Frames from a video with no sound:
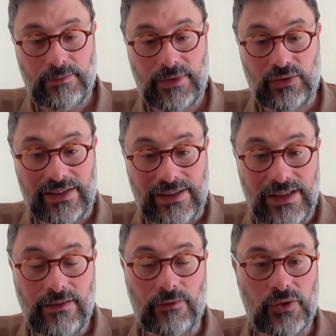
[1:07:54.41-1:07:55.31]
Because it
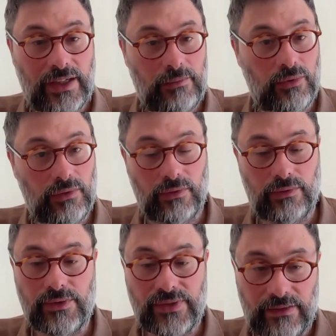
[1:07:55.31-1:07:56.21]
leaves on the table
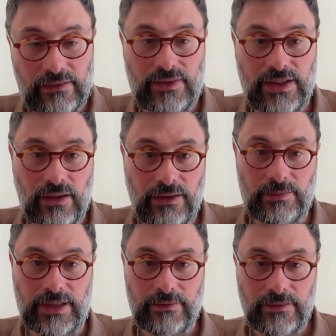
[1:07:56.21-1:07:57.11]
the size of the economy.